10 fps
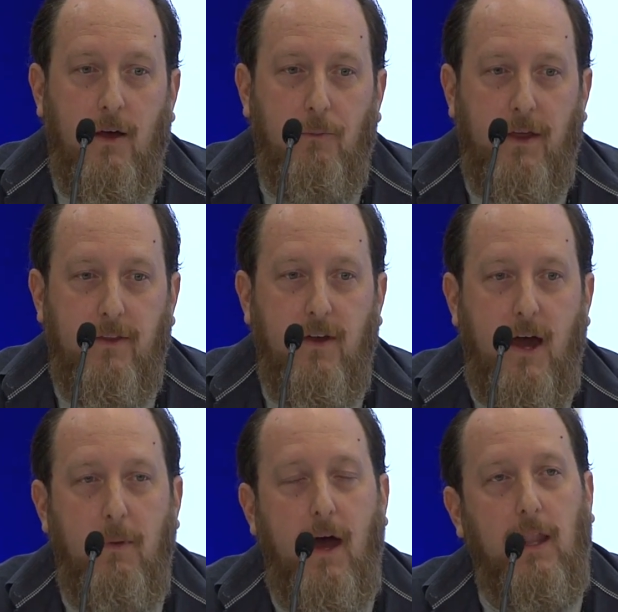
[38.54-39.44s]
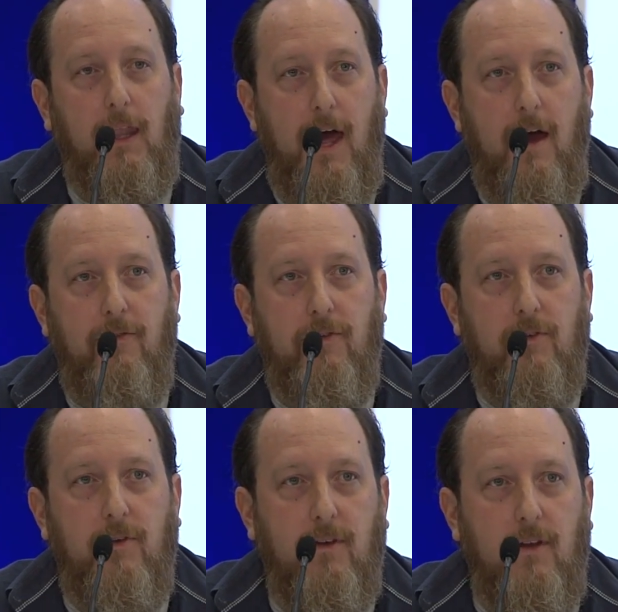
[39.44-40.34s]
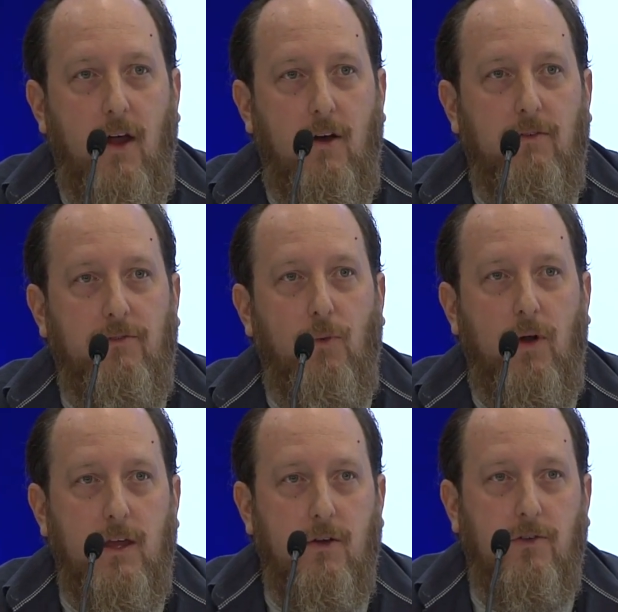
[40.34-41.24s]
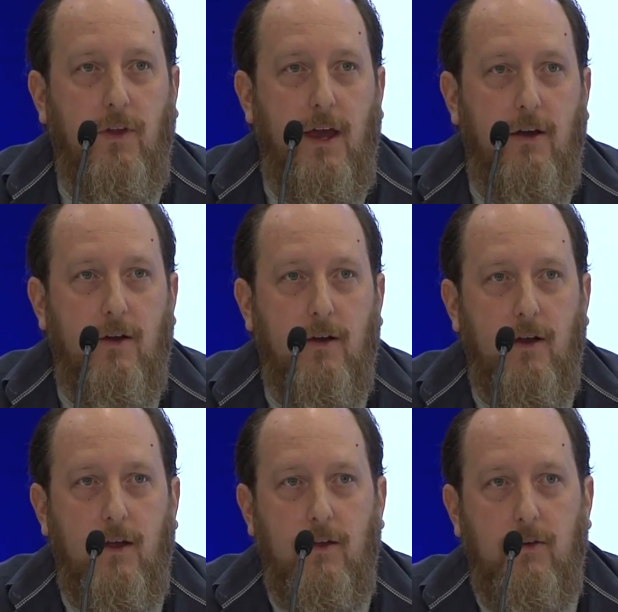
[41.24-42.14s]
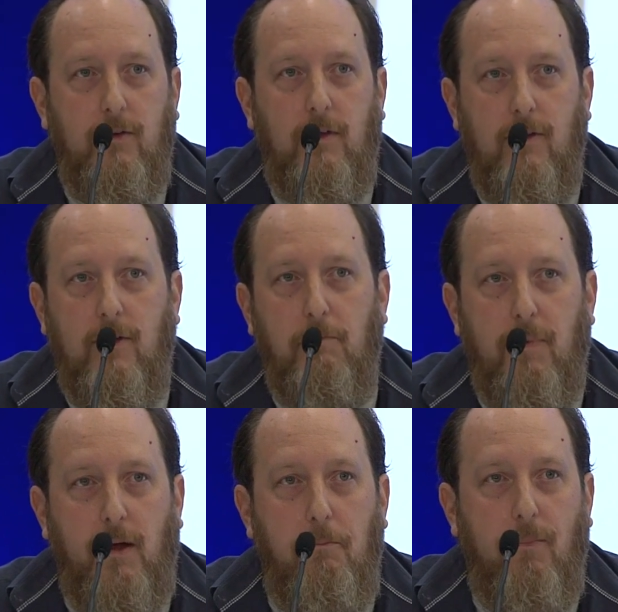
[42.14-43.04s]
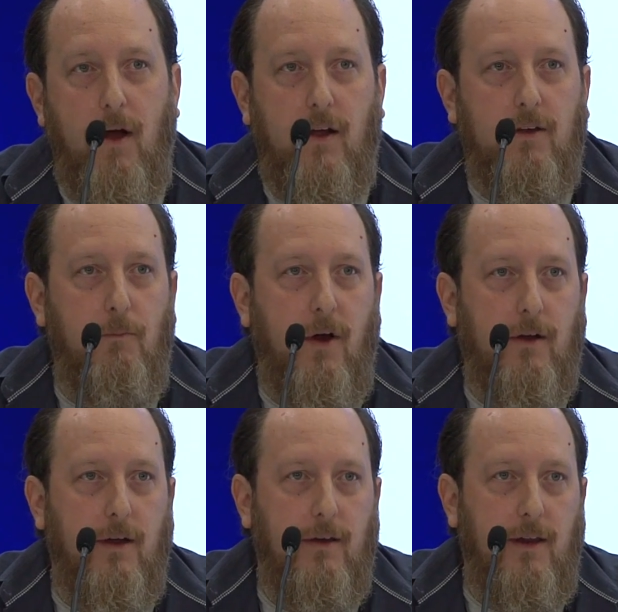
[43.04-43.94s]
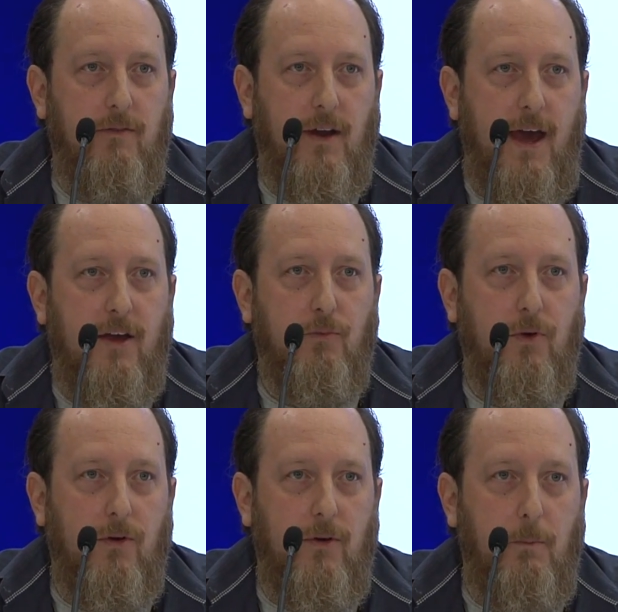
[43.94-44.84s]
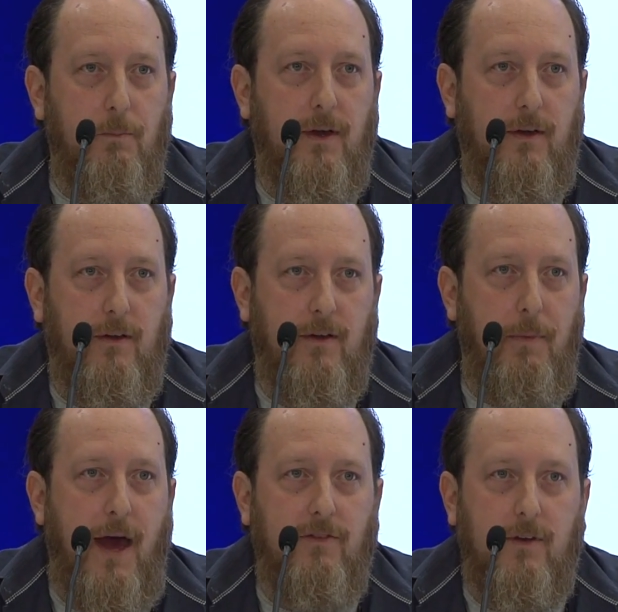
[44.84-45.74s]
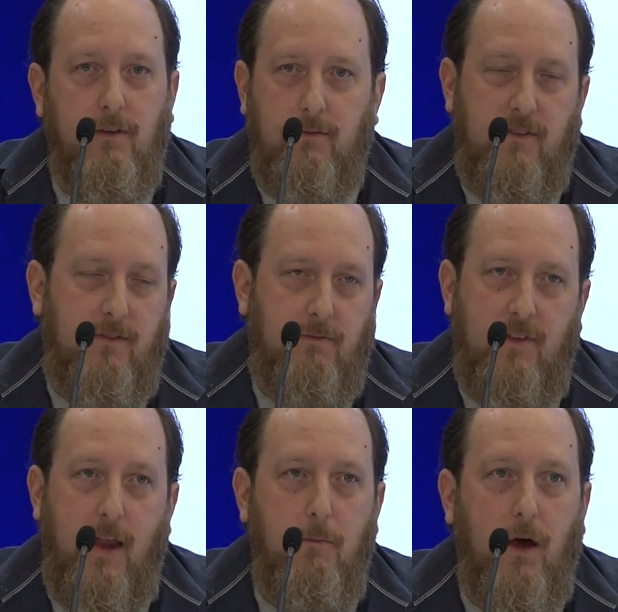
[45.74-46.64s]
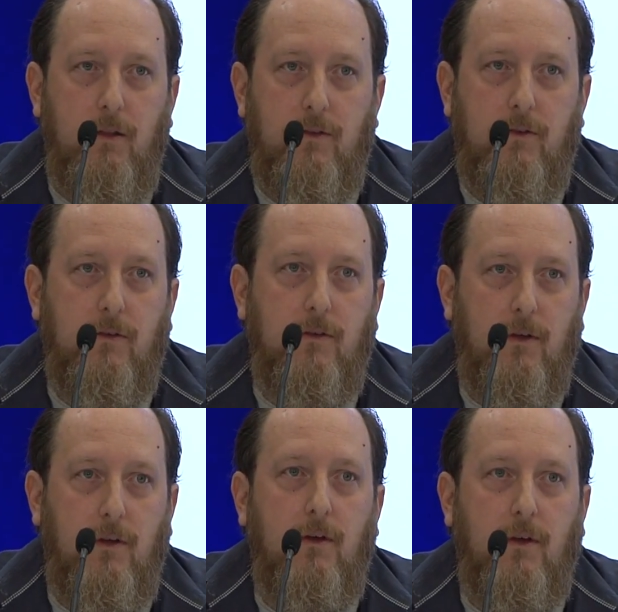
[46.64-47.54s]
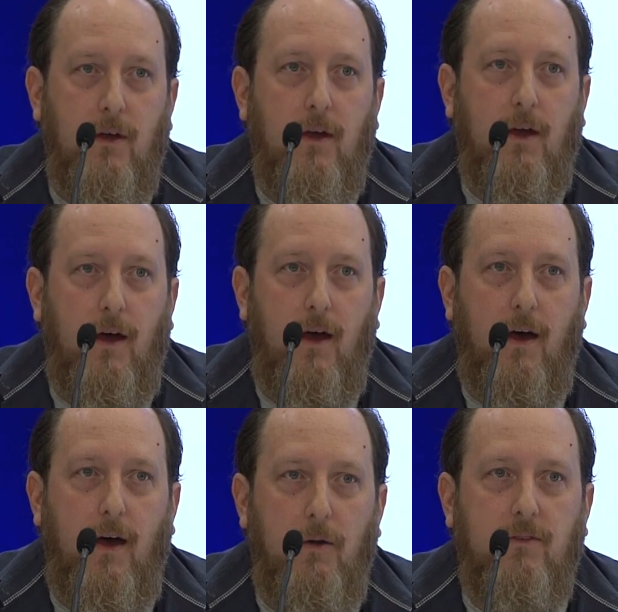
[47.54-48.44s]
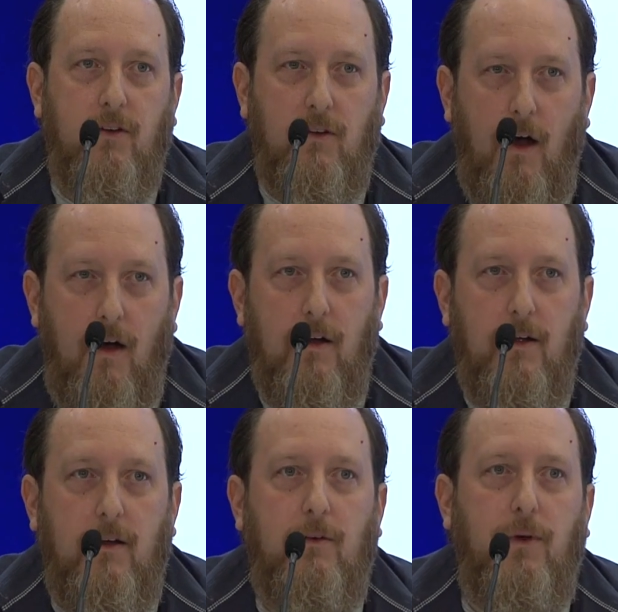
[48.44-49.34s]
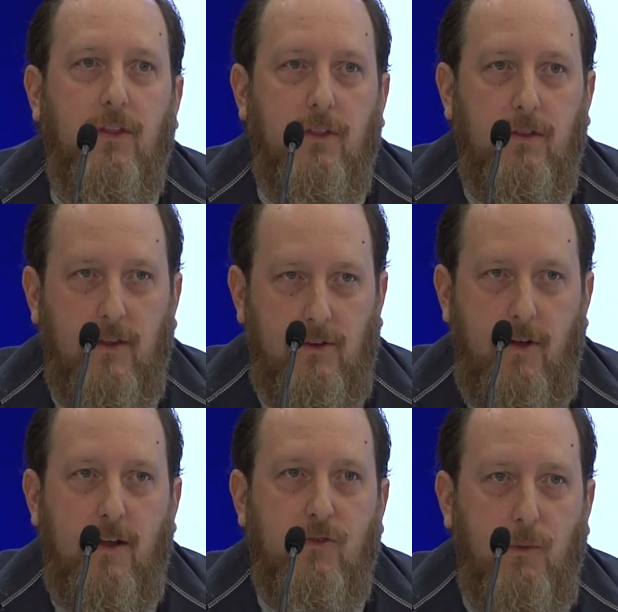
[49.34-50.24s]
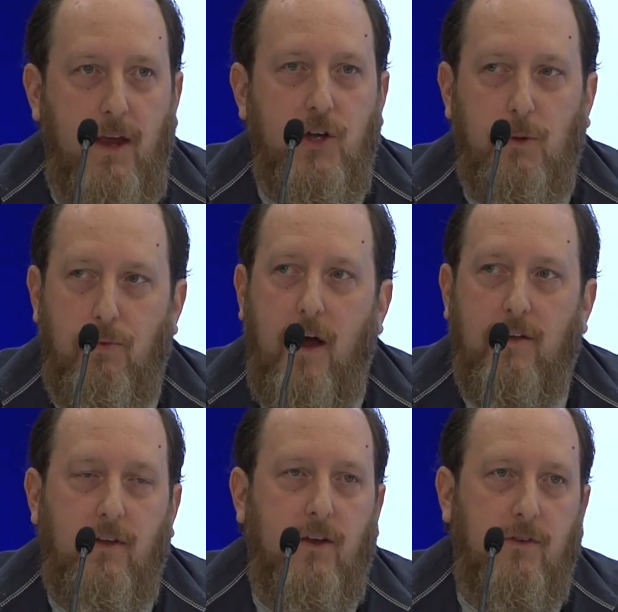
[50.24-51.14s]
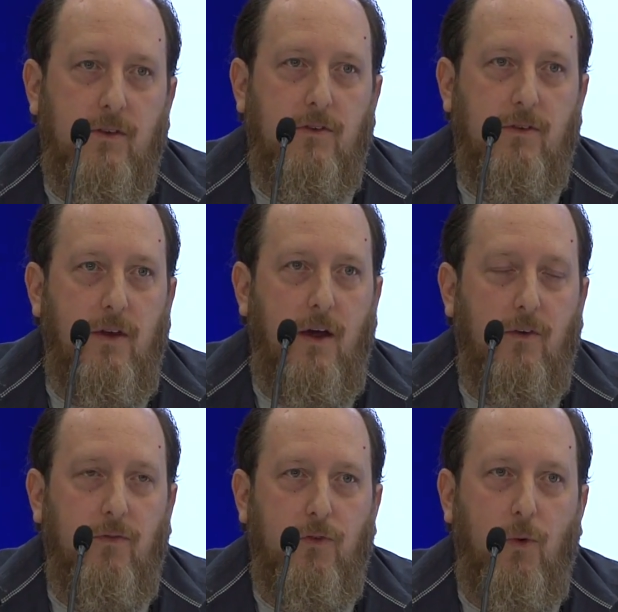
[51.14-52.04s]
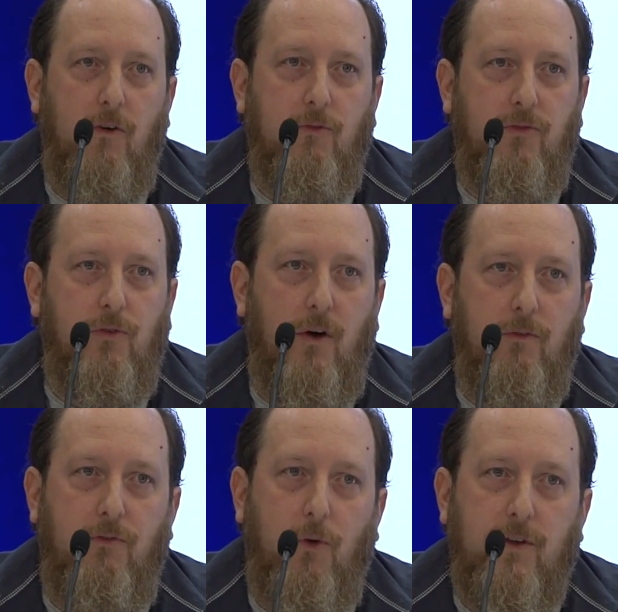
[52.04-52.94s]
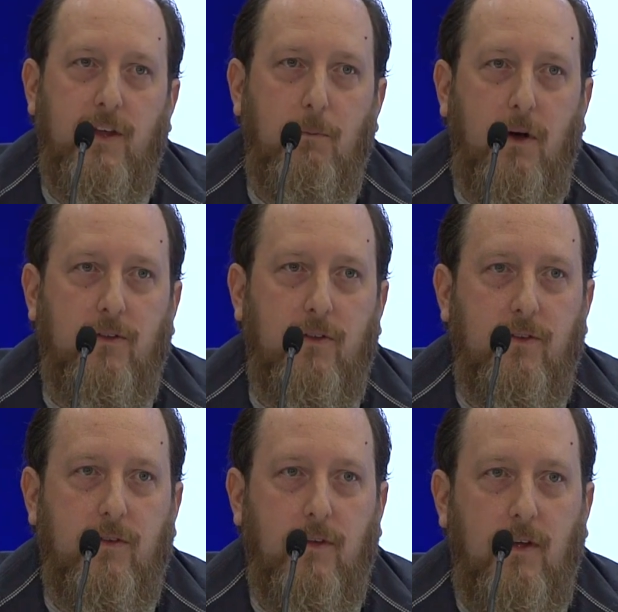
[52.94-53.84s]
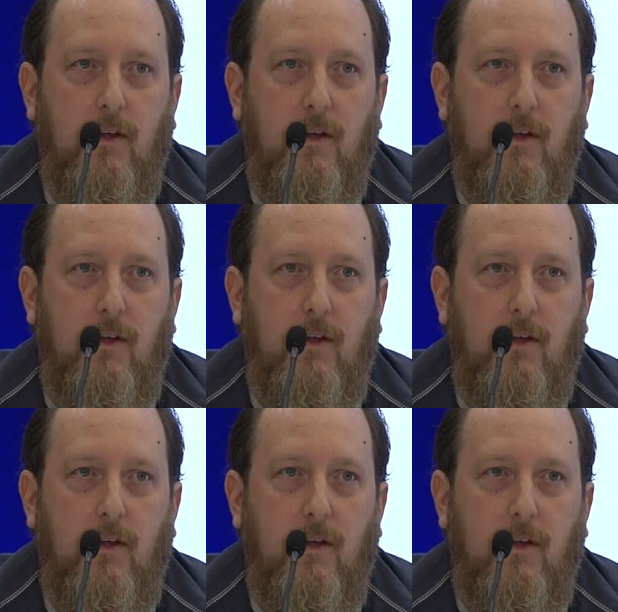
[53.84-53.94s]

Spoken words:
by the time I left, 20 years later, you can bring a product to market, even a Hasbro in a big capacity, 10 months. Takara with the transformation processes, 12 to 14 months is